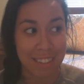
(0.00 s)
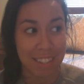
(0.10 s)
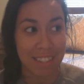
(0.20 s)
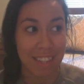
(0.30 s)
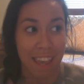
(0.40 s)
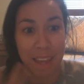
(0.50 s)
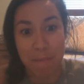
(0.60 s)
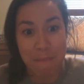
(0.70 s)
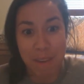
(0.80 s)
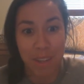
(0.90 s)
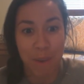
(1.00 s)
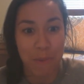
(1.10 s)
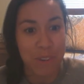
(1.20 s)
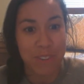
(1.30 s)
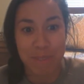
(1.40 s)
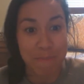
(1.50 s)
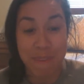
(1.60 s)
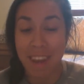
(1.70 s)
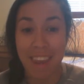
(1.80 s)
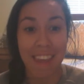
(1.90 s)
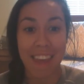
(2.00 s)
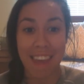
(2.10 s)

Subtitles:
say a million words a minute,